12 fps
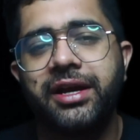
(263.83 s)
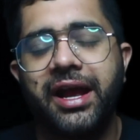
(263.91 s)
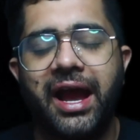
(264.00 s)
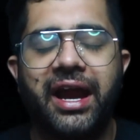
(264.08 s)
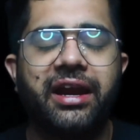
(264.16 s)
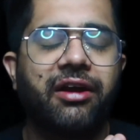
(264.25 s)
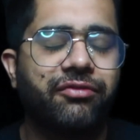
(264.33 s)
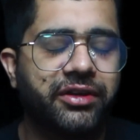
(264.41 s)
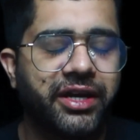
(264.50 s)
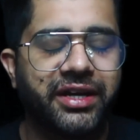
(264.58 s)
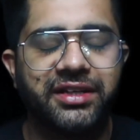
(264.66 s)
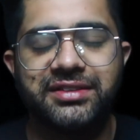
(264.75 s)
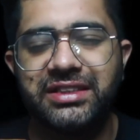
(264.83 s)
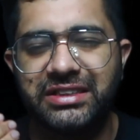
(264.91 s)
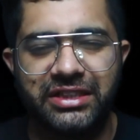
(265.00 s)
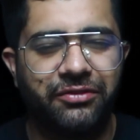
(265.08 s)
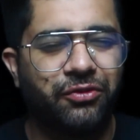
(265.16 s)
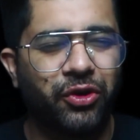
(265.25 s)
And after that, in
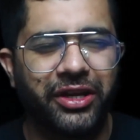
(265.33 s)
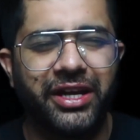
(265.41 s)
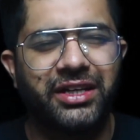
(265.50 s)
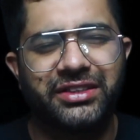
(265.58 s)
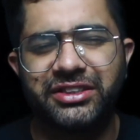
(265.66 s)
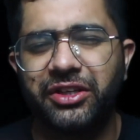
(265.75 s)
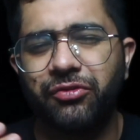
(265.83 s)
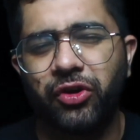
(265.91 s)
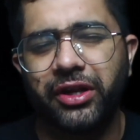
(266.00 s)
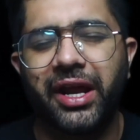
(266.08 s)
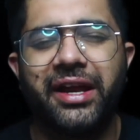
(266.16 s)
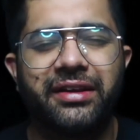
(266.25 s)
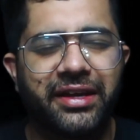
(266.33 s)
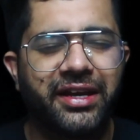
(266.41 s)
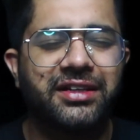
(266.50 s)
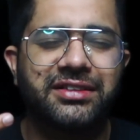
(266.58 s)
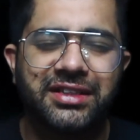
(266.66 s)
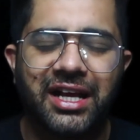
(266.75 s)
1648, 1649,
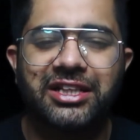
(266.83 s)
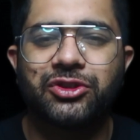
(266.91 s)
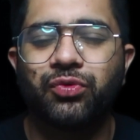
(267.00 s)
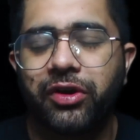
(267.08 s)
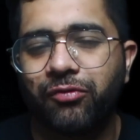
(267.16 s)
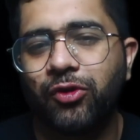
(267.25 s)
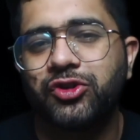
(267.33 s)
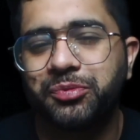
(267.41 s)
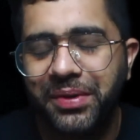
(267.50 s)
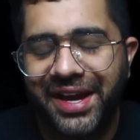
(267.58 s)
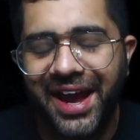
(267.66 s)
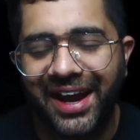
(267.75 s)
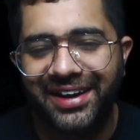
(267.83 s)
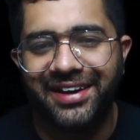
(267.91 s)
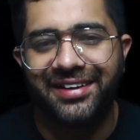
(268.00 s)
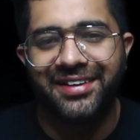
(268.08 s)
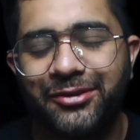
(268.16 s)
King Charles I was beheaded.